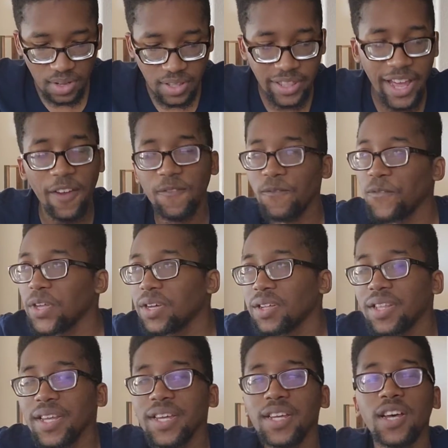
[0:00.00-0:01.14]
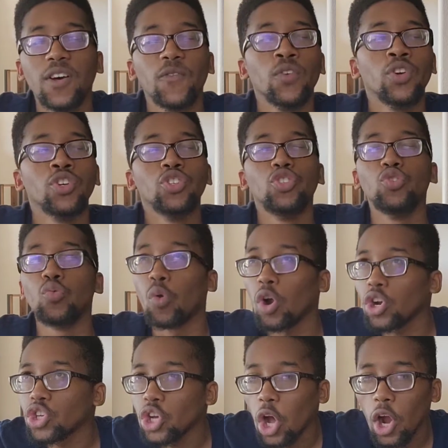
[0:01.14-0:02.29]
that feeling of you
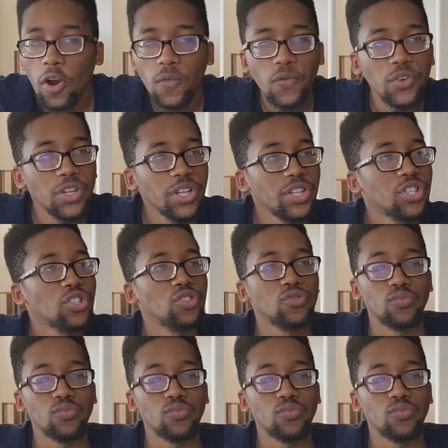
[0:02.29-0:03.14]
worked hard for this,